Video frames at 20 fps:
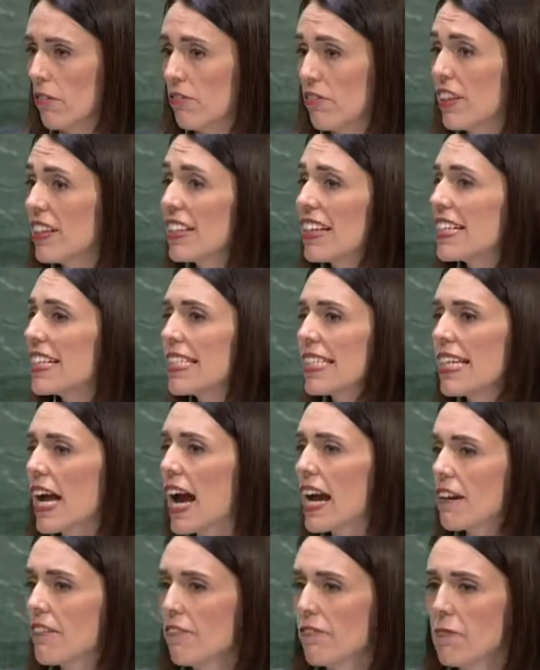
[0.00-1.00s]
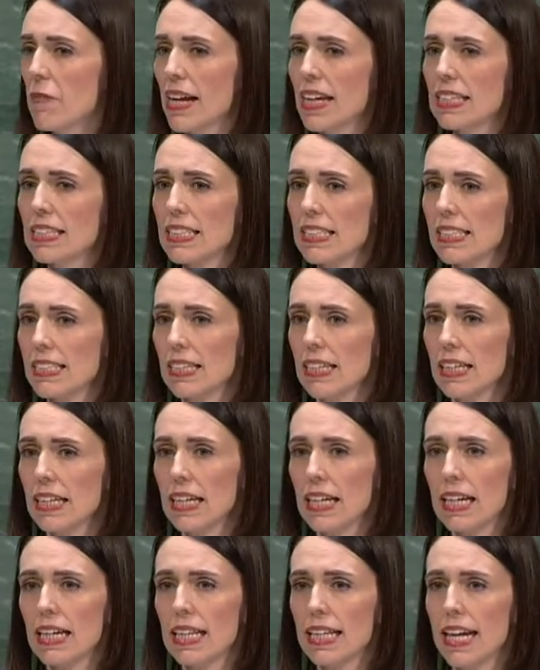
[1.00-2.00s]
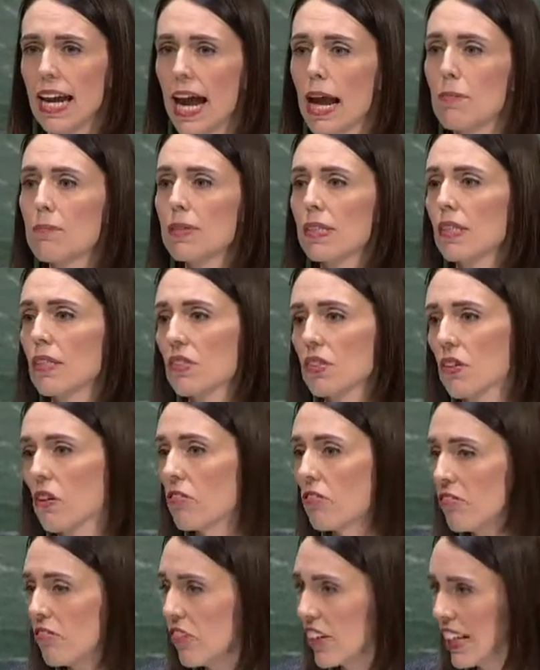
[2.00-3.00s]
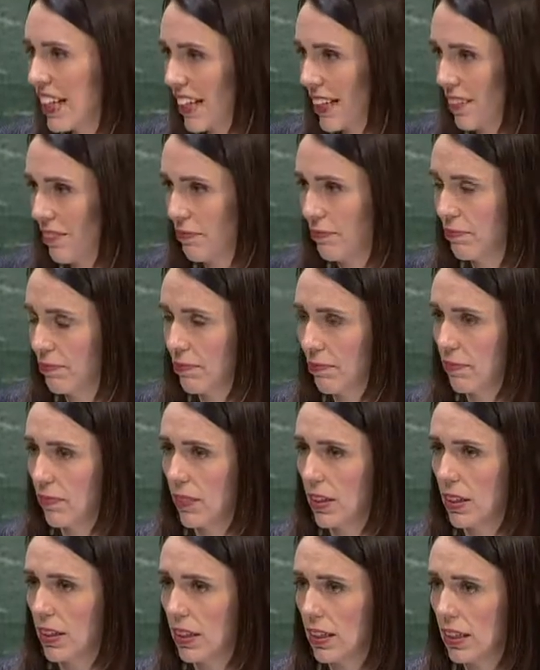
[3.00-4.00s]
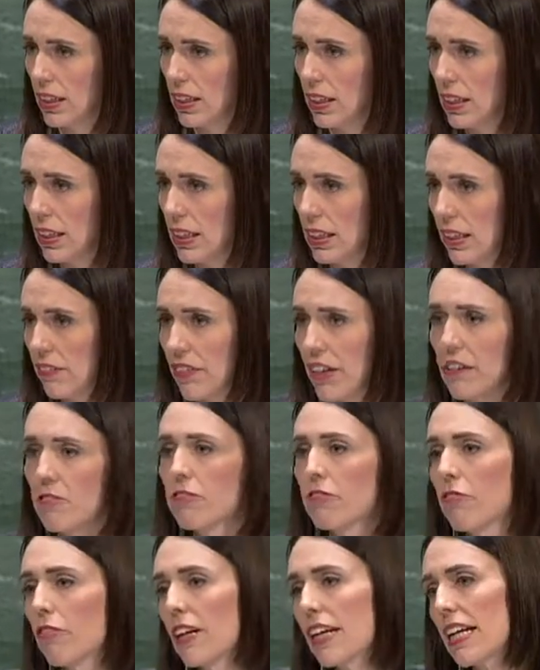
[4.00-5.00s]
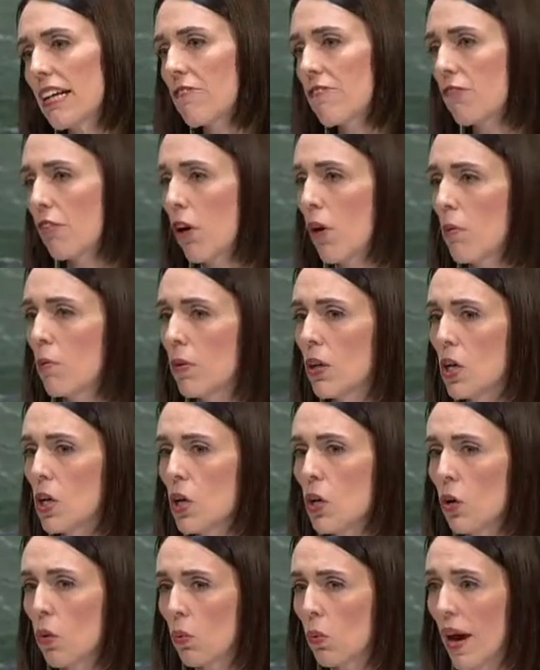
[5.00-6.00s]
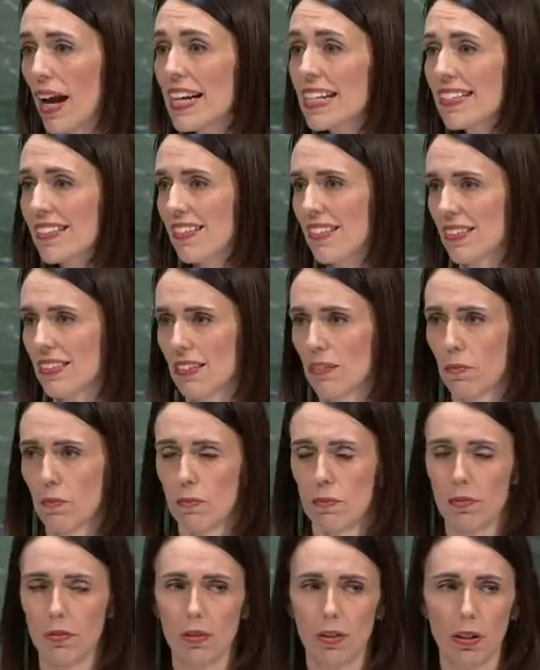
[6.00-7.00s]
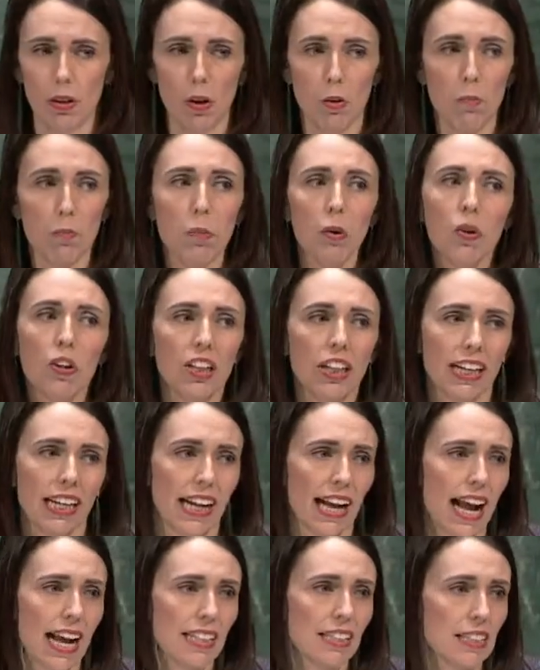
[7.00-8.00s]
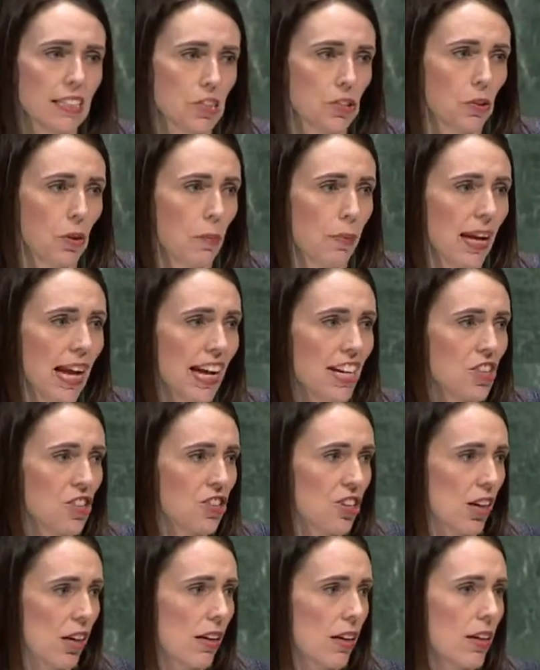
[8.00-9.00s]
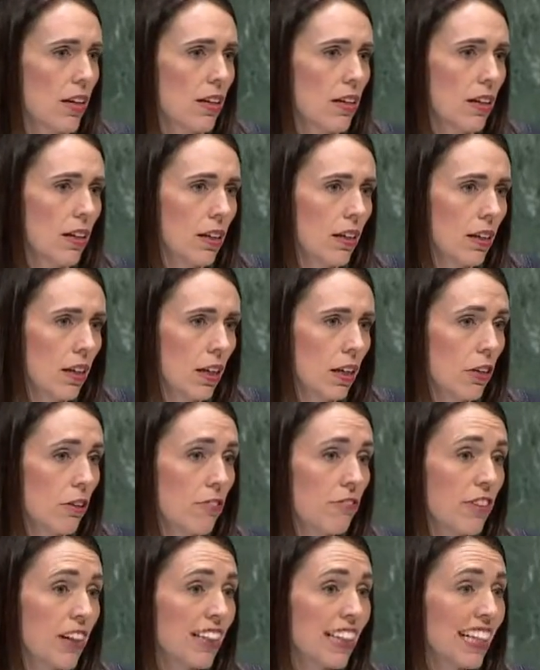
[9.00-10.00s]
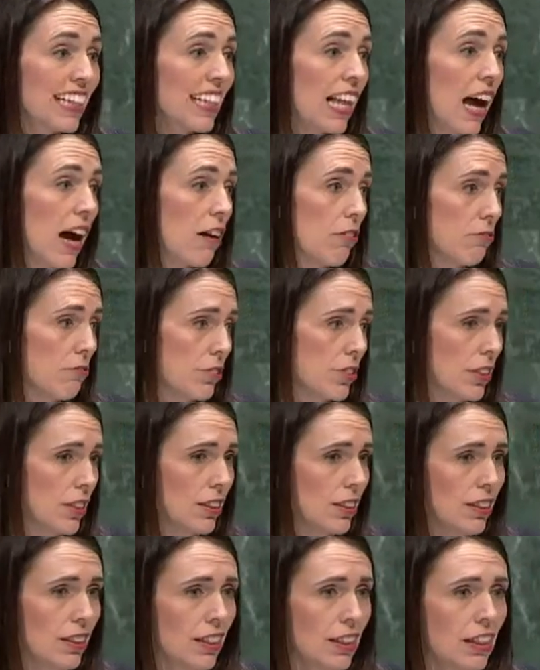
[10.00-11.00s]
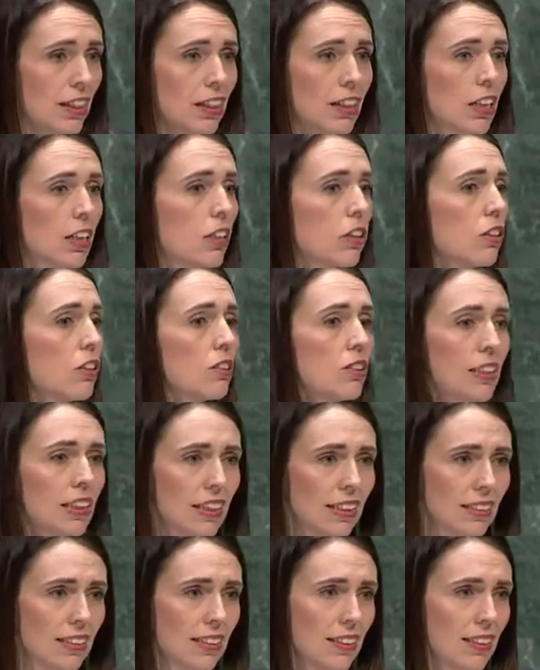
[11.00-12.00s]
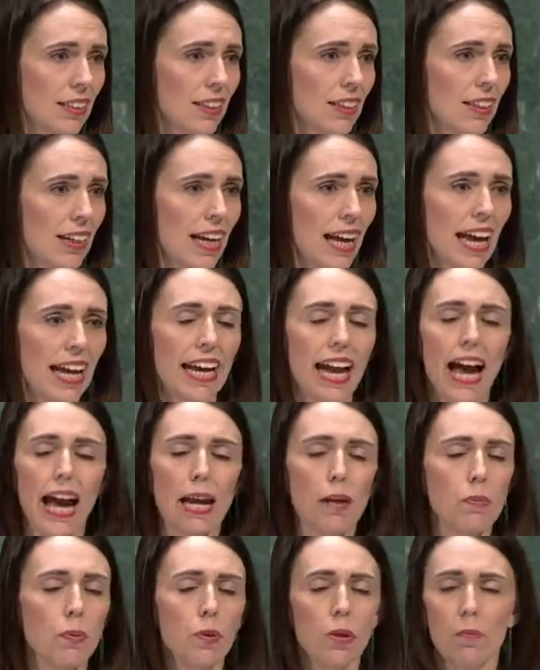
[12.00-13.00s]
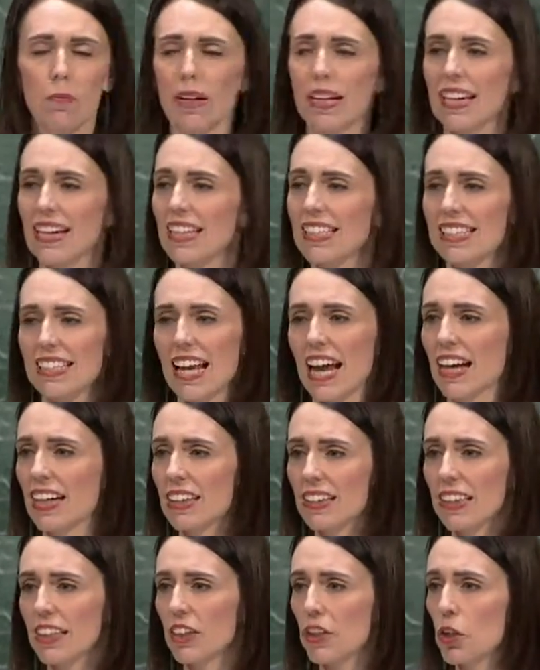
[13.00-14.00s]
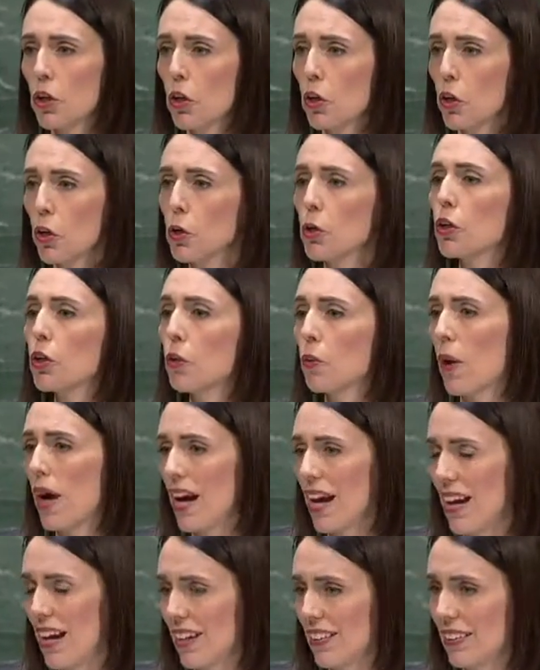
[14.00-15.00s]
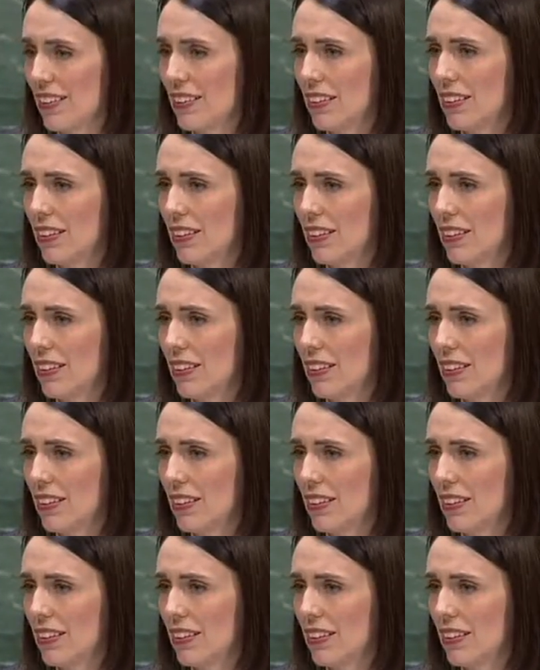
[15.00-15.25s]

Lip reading: Feeling safe means the absence of fear, living free from racism, bullying, and discrimination, feeling loved, included, and able to be exactly who you are.